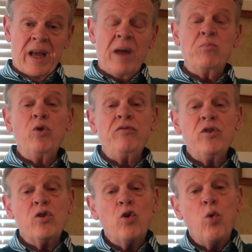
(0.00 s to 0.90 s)
and move
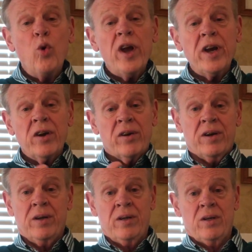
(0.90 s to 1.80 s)
you
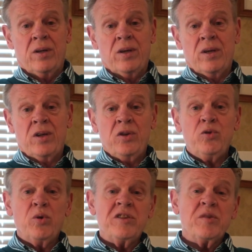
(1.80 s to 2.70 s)
quicker
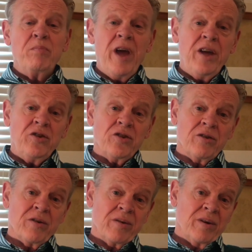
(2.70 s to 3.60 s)
towards
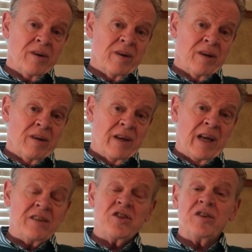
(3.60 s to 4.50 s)
major
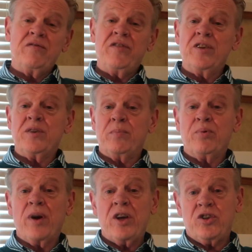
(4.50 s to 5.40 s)
and severe
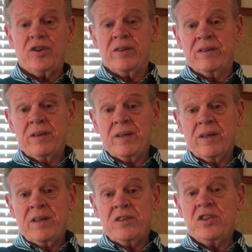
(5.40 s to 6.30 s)
depression,
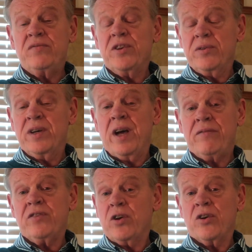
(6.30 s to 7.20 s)
severe
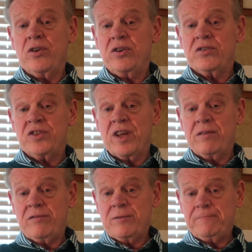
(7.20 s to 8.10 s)
enough to hurt yourself.